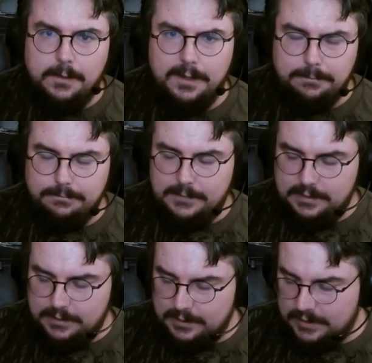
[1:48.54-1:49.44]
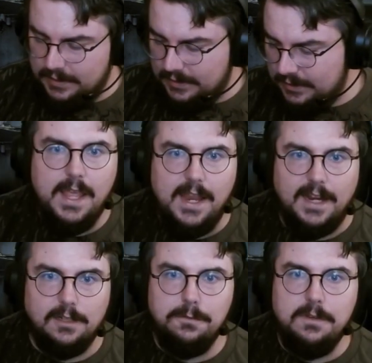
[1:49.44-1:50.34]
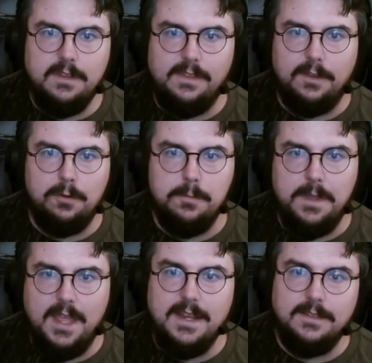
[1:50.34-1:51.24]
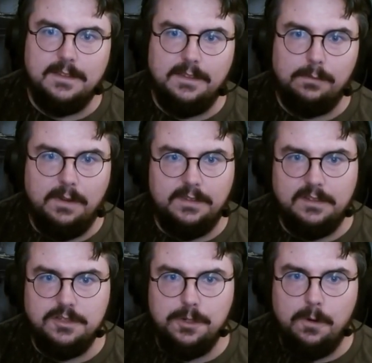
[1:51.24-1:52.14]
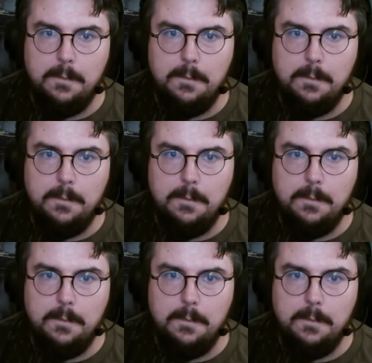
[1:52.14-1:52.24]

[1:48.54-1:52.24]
Well, included in the group heading to this wrestling show